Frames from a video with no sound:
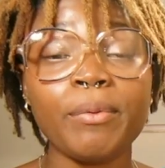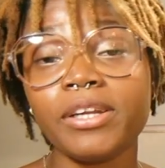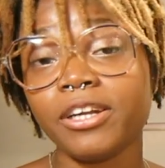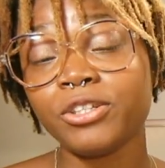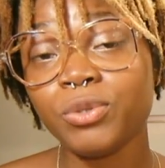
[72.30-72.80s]
we
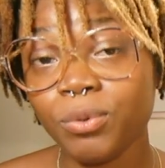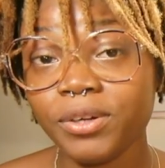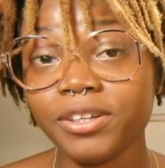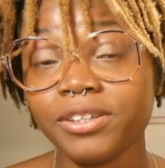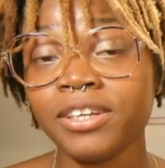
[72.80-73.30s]
went on a
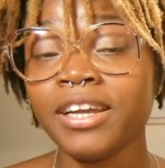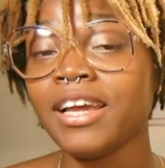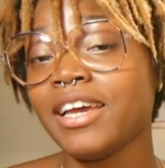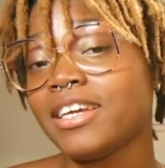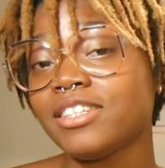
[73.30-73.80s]
tour
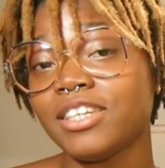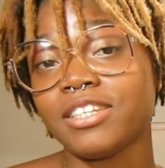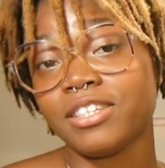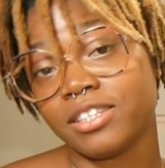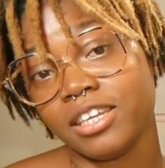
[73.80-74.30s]

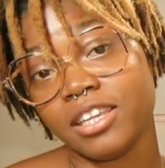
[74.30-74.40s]
just to see